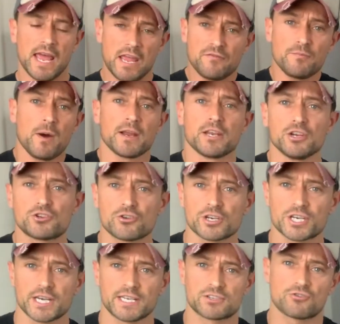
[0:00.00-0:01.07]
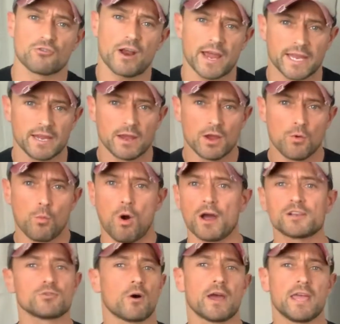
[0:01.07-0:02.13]
if my nutrition is great,
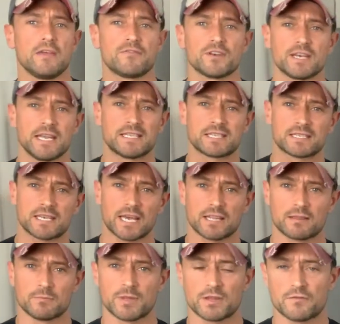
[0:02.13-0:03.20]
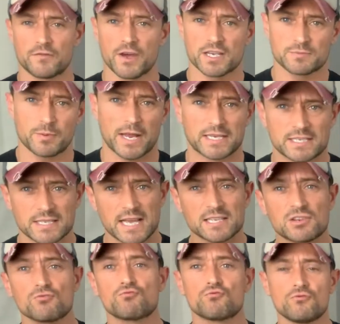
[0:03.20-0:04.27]
why do I even need to take them in the first place? And
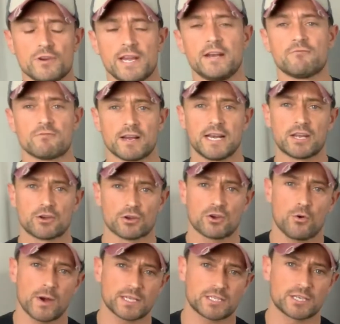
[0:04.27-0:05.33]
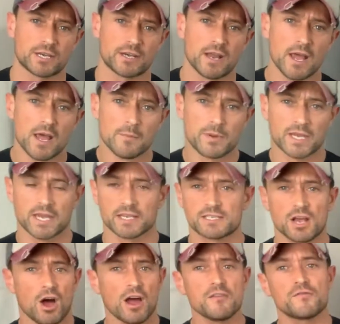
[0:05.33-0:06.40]
that's a really, really good question, because
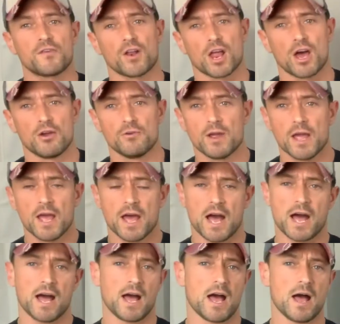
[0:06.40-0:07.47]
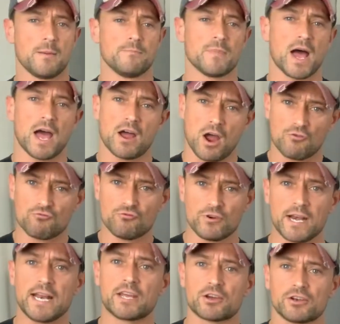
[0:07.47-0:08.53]
I follow a
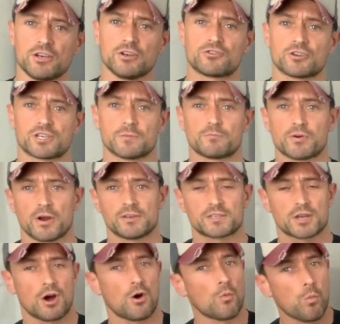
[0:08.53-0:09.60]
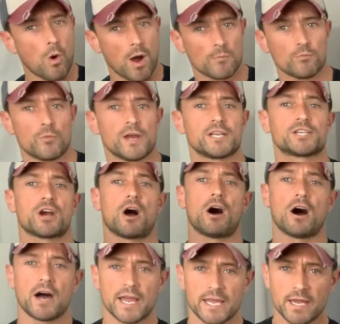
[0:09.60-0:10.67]
really good nutrition protocol, one which
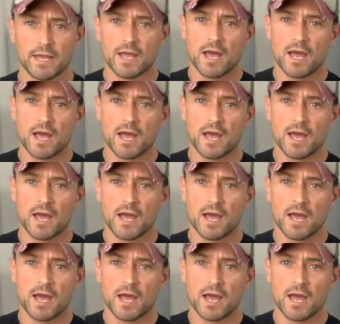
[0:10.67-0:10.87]
I